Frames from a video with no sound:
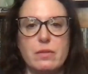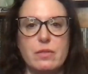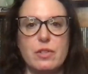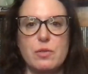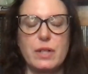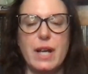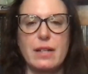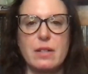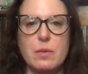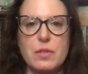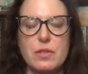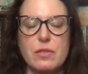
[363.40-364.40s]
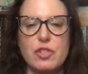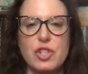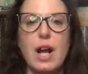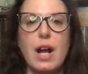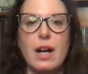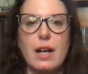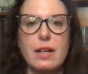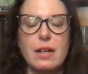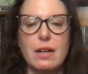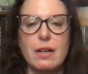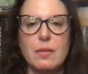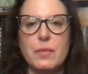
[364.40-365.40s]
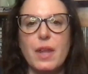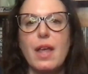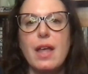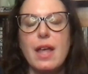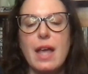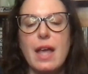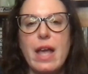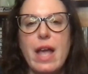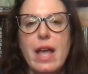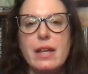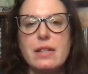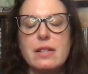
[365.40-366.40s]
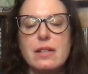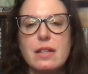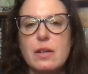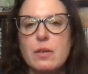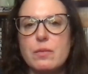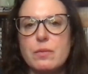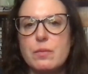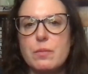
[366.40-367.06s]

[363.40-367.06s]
just reacted with sort of shock. And